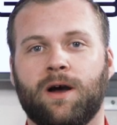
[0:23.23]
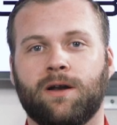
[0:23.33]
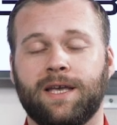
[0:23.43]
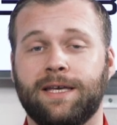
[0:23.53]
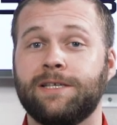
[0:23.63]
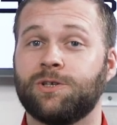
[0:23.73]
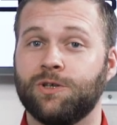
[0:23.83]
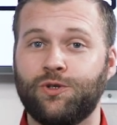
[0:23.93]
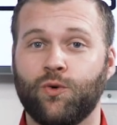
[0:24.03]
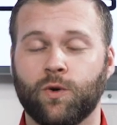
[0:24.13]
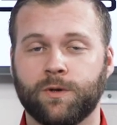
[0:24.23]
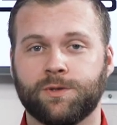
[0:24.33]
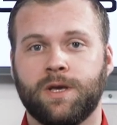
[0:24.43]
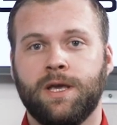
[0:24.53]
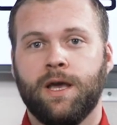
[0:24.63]
about is
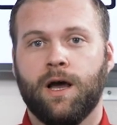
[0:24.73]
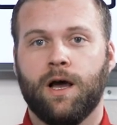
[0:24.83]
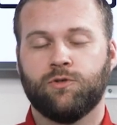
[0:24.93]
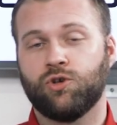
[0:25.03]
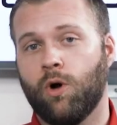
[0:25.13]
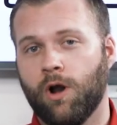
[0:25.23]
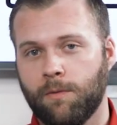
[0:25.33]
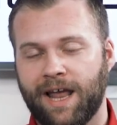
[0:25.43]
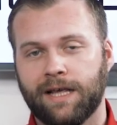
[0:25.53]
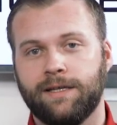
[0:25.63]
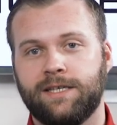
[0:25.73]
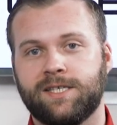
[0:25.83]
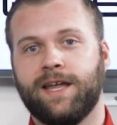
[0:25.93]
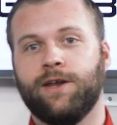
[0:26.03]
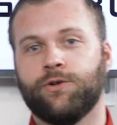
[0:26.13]
doors. So automatically
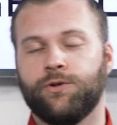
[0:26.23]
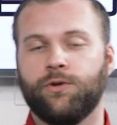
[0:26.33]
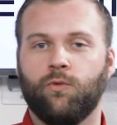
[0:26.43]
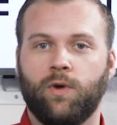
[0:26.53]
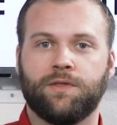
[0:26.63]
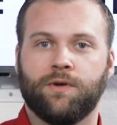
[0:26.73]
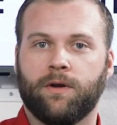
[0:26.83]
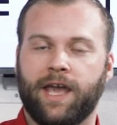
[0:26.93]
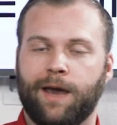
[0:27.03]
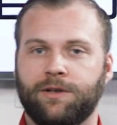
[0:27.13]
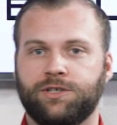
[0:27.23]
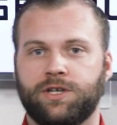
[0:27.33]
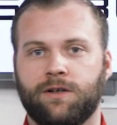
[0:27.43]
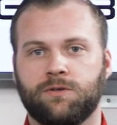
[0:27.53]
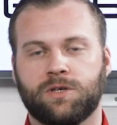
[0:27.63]
standard with our cabin
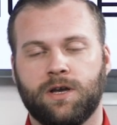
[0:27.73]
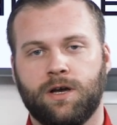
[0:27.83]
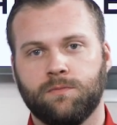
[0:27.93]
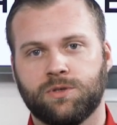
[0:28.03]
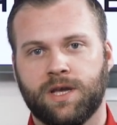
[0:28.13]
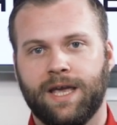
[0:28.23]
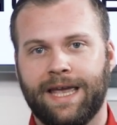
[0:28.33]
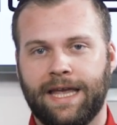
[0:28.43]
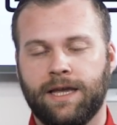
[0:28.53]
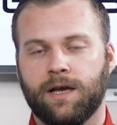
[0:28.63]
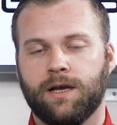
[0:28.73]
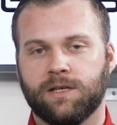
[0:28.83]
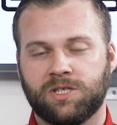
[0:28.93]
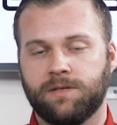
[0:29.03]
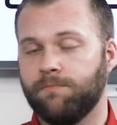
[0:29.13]
shells comes a
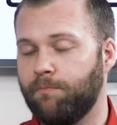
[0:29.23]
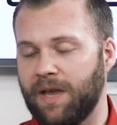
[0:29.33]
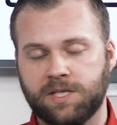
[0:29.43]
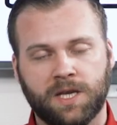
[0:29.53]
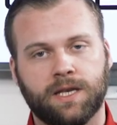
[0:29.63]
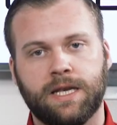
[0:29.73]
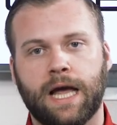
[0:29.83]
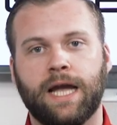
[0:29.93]
basic